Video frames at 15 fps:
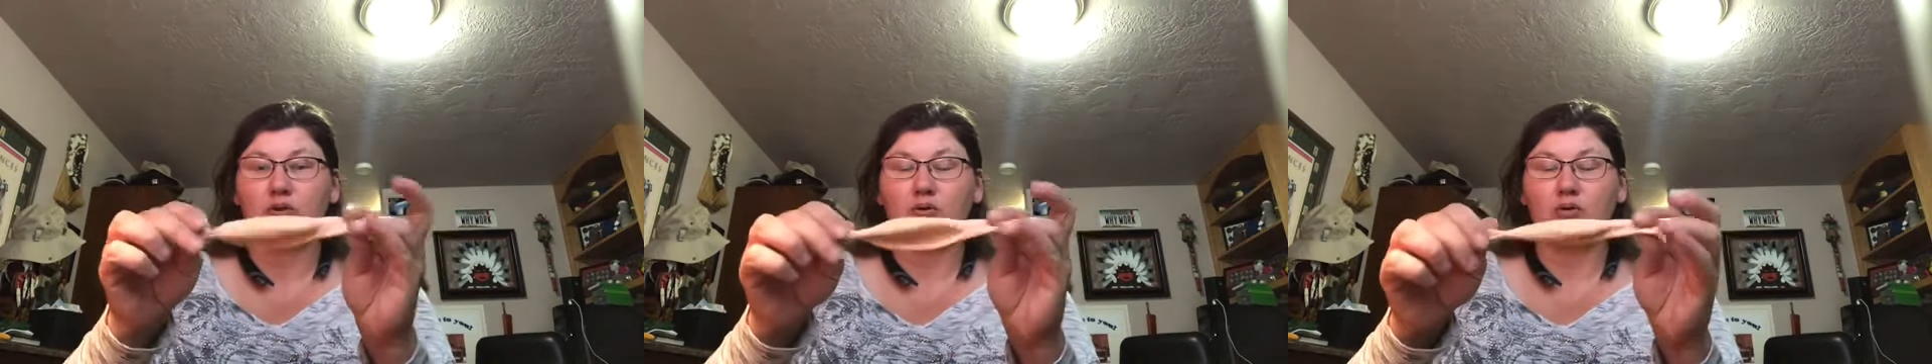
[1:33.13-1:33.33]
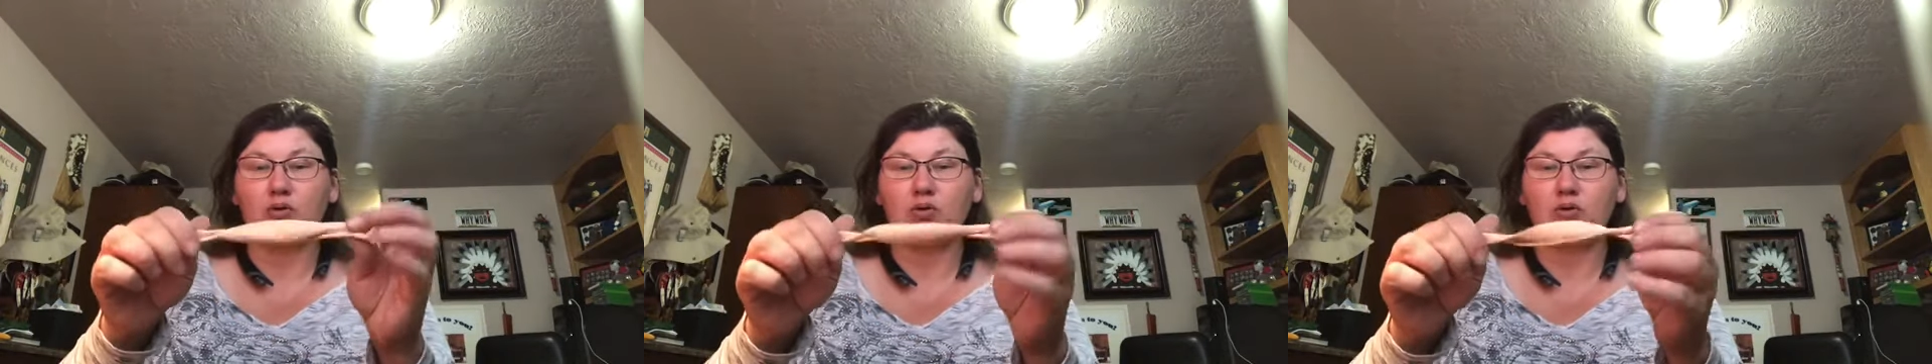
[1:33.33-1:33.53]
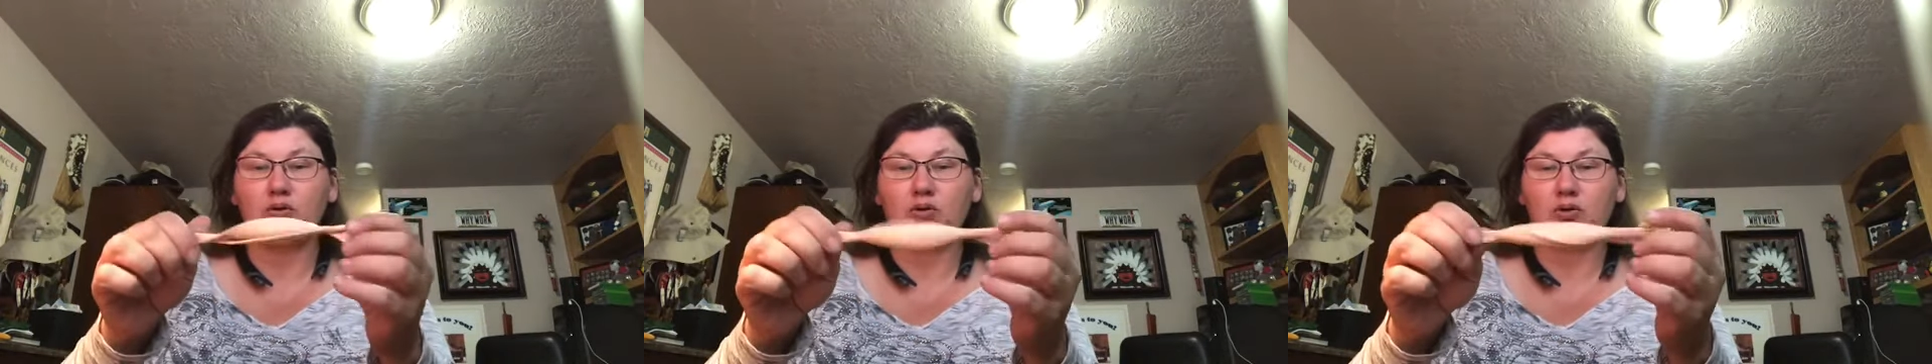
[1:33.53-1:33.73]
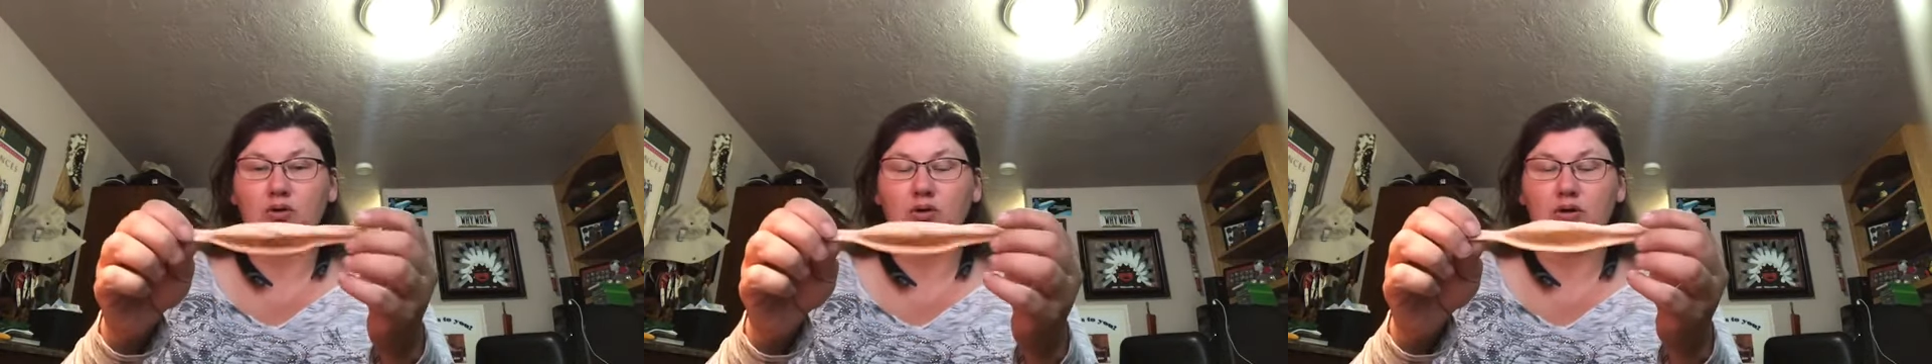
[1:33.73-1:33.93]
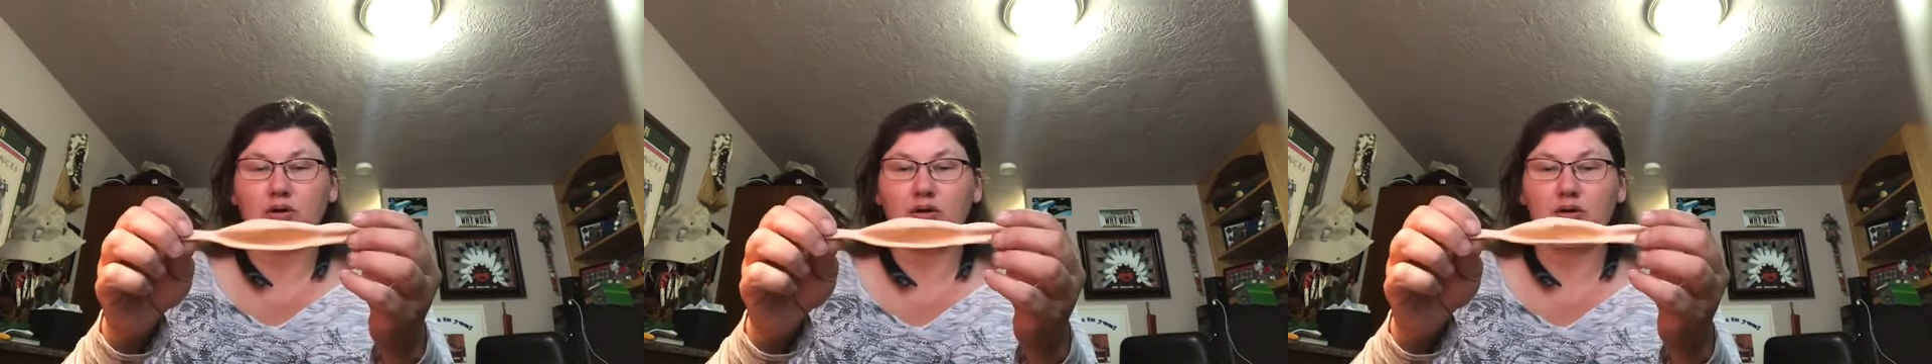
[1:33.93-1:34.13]

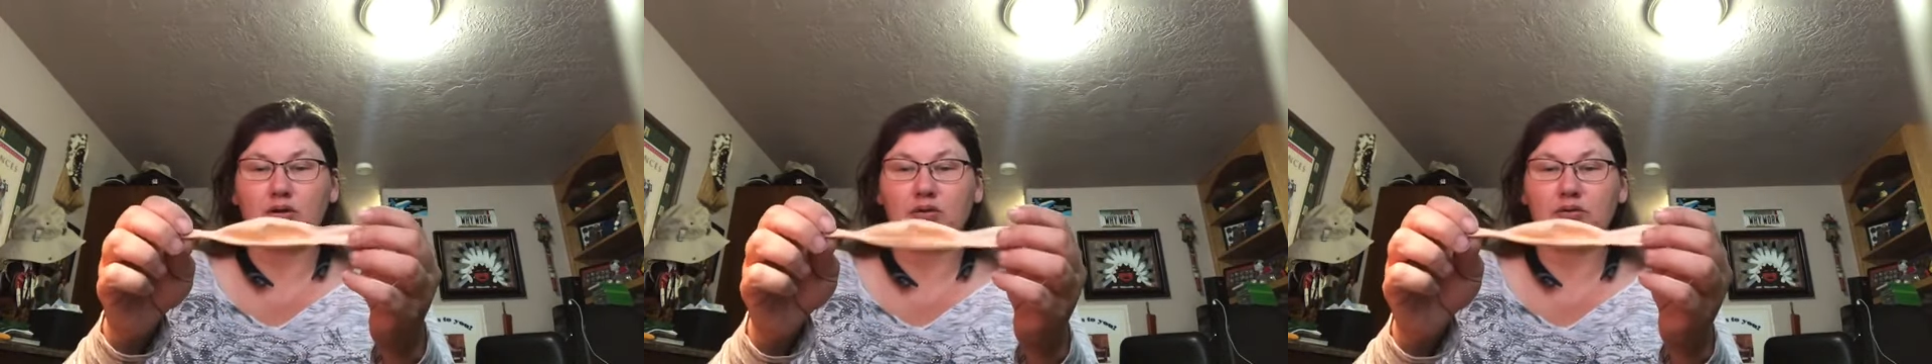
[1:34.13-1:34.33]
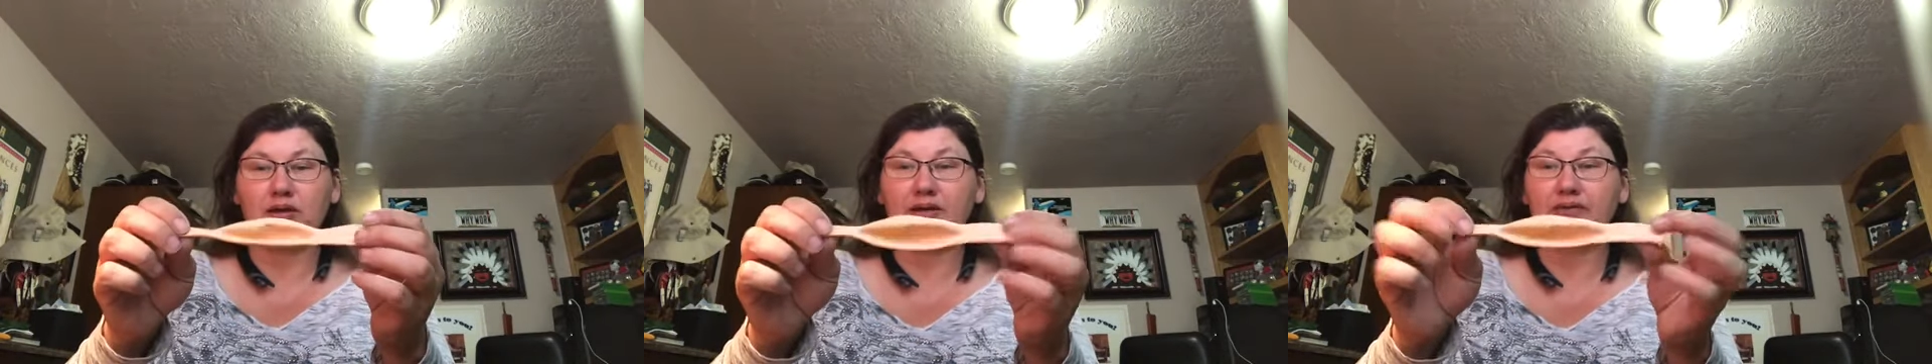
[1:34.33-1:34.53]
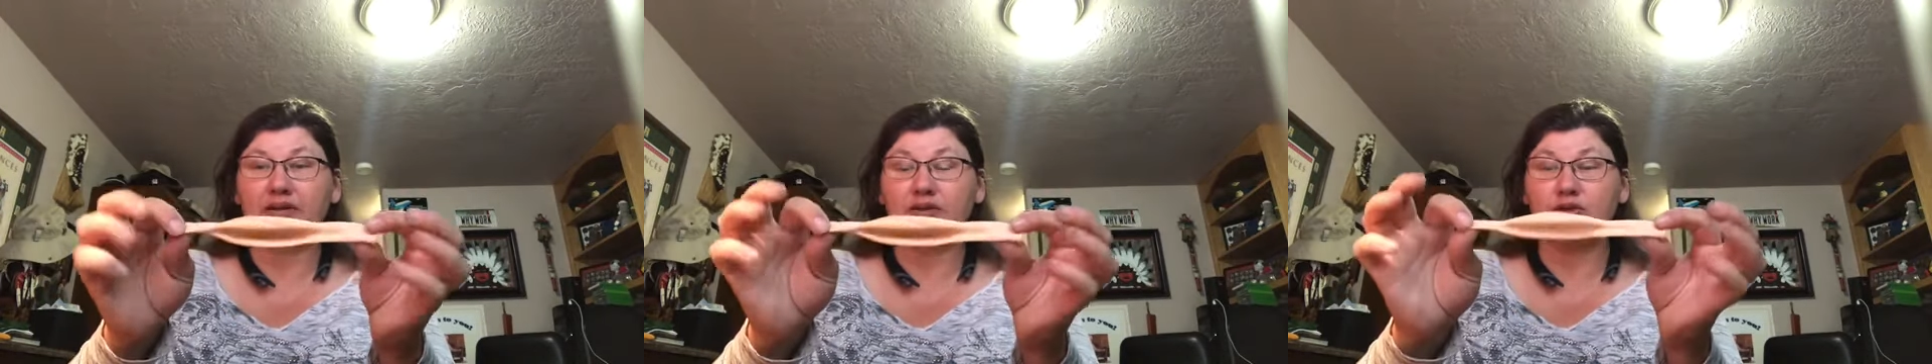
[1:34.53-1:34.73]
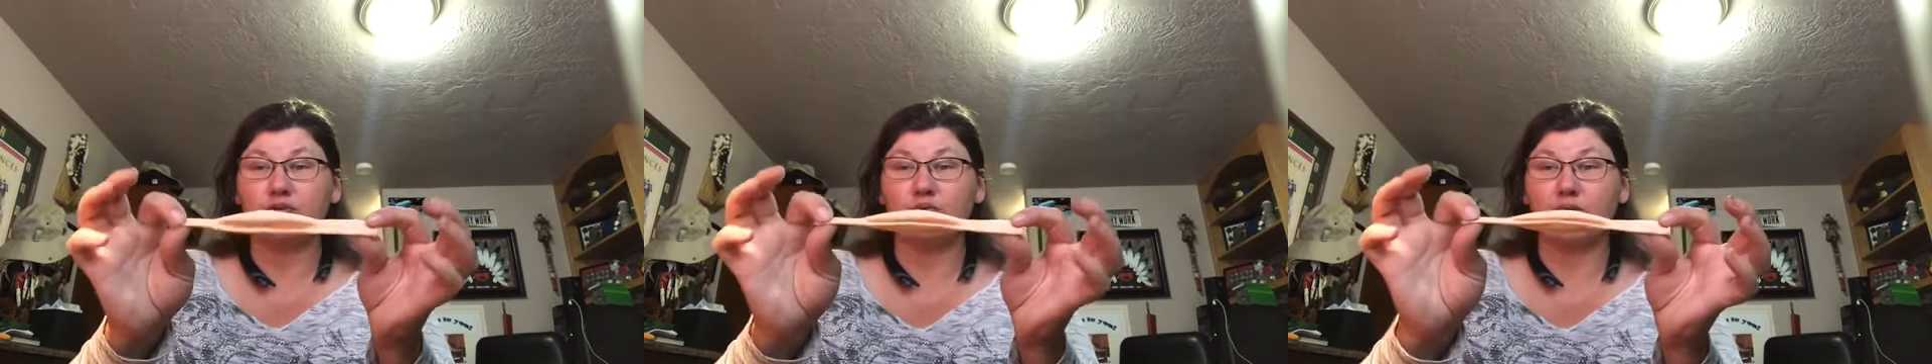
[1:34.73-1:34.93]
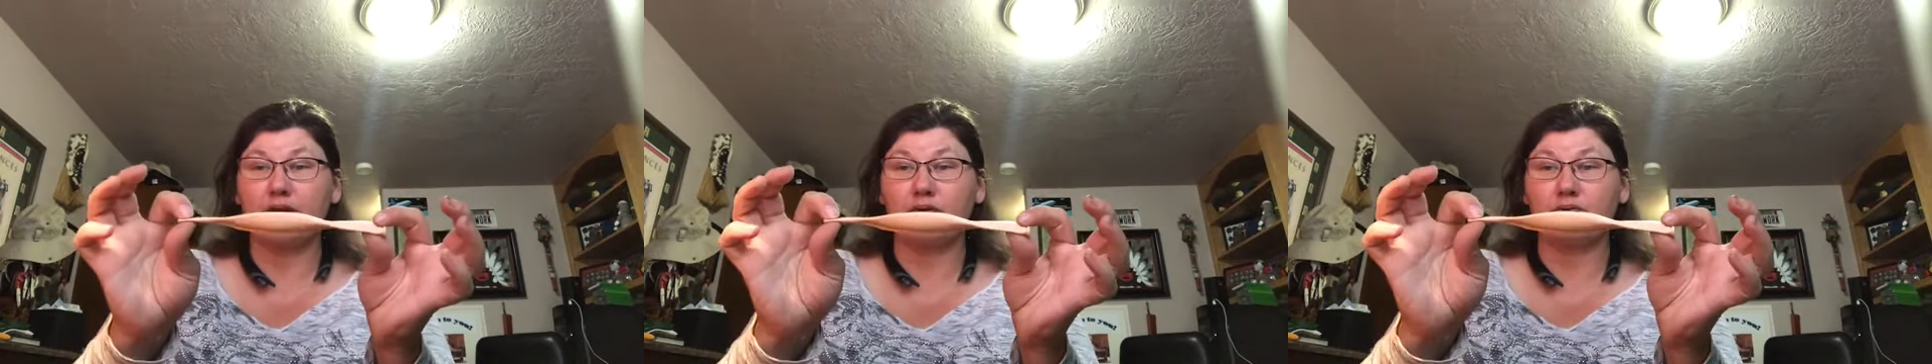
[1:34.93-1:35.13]
or
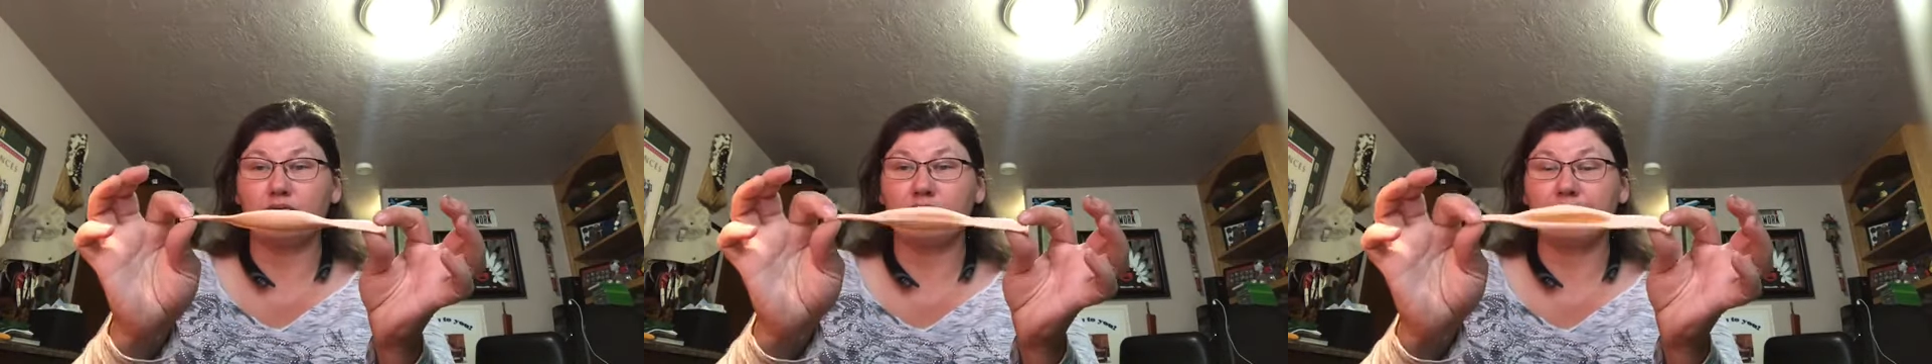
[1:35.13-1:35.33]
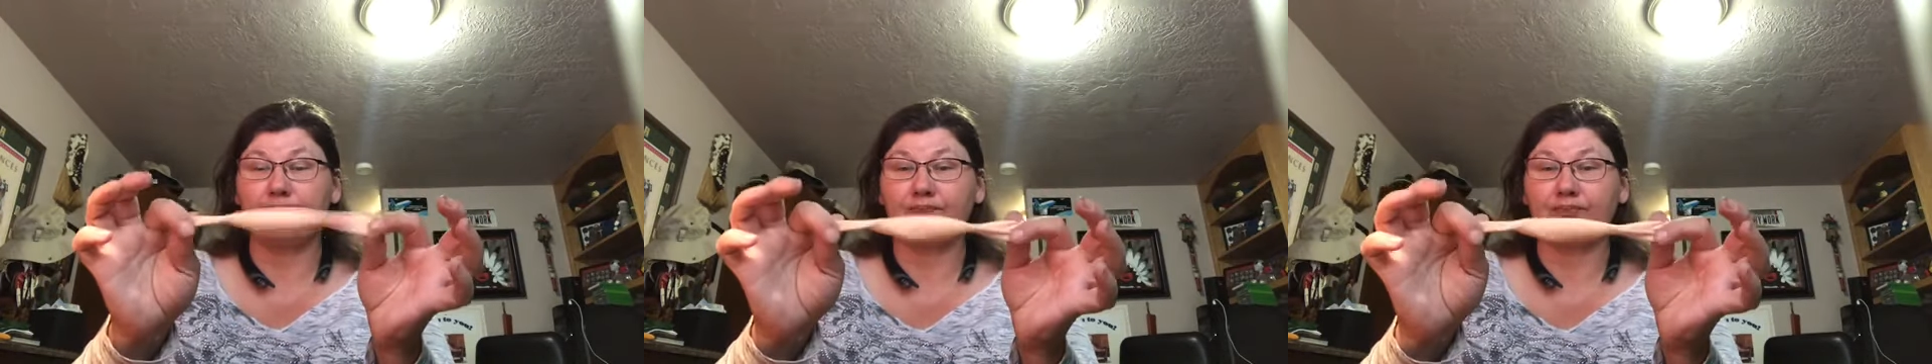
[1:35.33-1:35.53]
11-inch round,